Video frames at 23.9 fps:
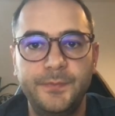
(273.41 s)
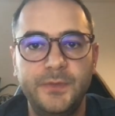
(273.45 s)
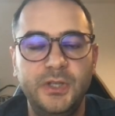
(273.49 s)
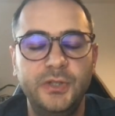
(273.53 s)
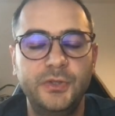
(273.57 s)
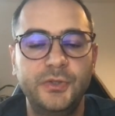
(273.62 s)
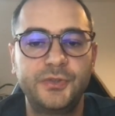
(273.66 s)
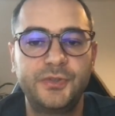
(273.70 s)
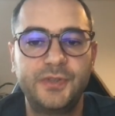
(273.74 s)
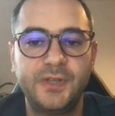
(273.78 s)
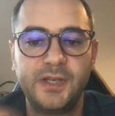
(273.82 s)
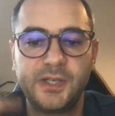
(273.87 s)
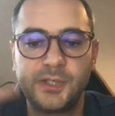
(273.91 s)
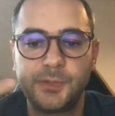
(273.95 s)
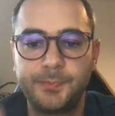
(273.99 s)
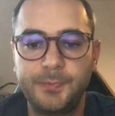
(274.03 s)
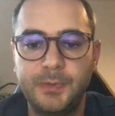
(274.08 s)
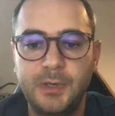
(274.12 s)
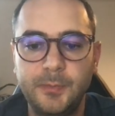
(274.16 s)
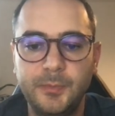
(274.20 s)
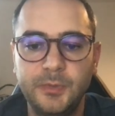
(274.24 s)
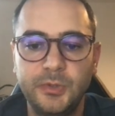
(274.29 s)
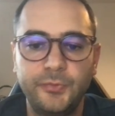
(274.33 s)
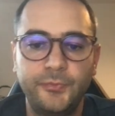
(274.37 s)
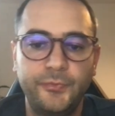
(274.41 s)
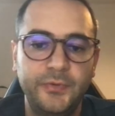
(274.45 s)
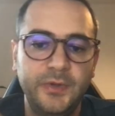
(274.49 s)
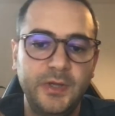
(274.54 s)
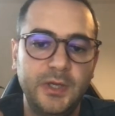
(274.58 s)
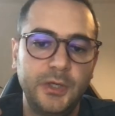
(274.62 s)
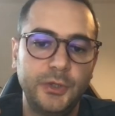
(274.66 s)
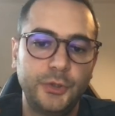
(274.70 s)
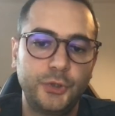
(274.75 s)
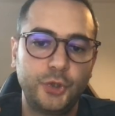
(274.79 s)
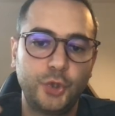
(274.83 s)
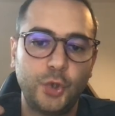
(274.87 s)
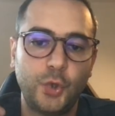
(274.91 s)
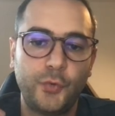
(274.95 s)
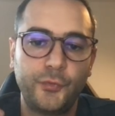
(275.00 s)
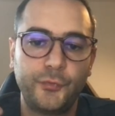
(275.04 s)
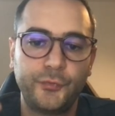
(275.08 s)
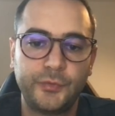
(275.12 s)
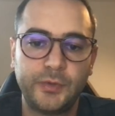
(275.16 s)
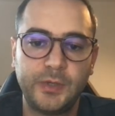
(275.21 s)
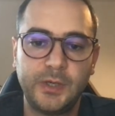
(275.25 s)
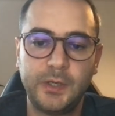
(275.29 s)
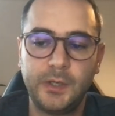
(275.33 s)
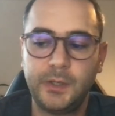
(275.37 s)
in this experiment, we
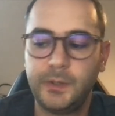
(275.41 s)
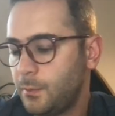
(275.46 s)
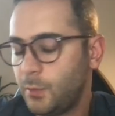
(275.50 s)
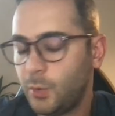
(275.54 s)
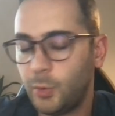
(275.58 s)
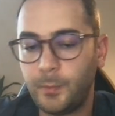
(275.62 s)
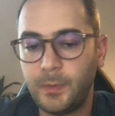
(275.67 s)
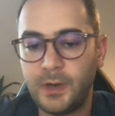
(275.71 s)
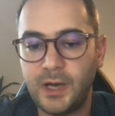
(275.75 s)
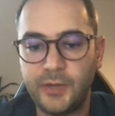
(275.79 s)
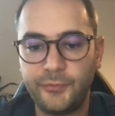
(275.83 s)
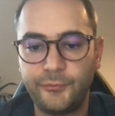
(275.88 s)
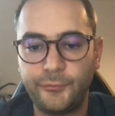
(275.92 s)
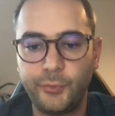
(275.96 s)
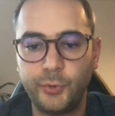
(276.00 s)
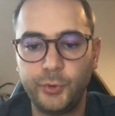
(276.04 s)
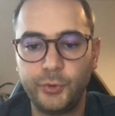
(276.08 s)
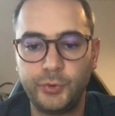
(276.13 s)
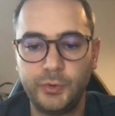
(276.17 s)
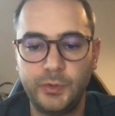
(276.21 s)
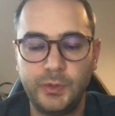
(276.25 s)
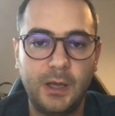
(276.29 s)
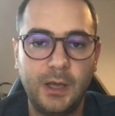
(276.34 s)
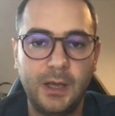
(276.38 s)
shoved a mobile phone,